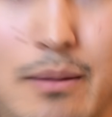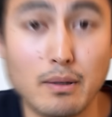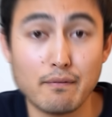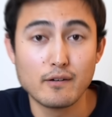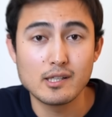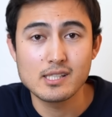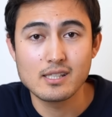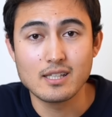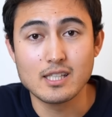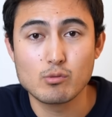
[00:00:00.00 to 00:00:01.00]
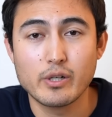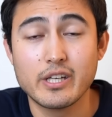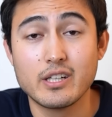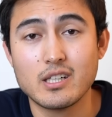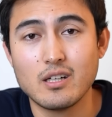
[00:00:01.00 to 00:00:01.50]
But first, as we're
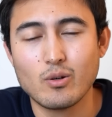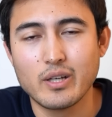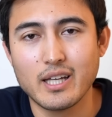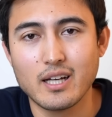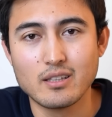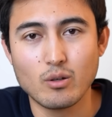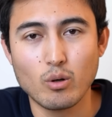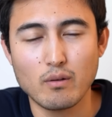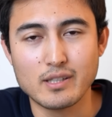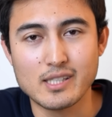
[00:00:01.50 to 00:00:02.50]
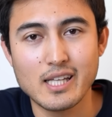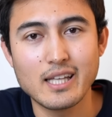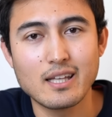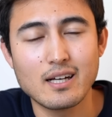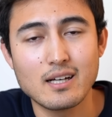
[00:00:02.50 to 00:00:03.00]
here looking at all of this
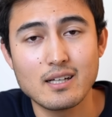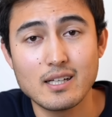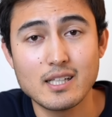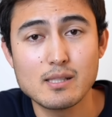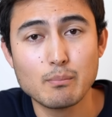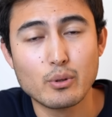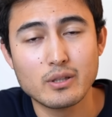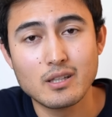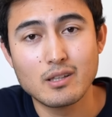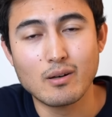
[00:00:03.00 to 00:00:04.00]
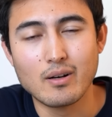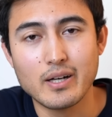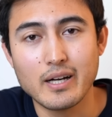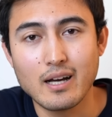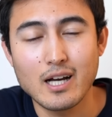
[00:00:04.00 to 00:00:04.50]
data, it's important to
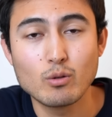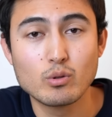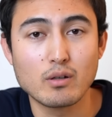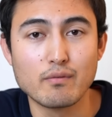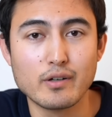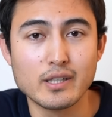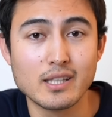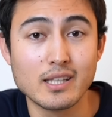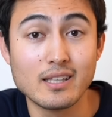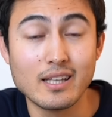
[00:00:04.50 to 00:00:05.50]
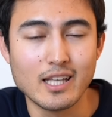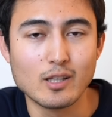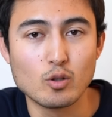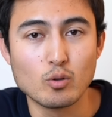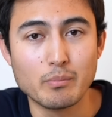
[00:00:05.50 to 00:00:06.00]
learn how to convert it
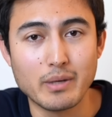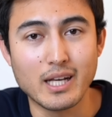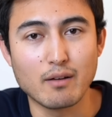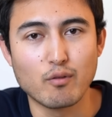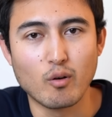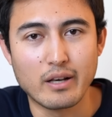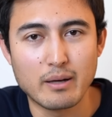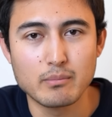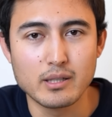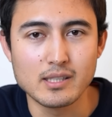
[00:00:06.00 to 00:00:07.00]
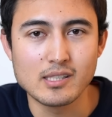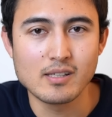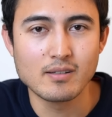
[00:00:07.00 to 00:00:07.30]
into meaningful numbers.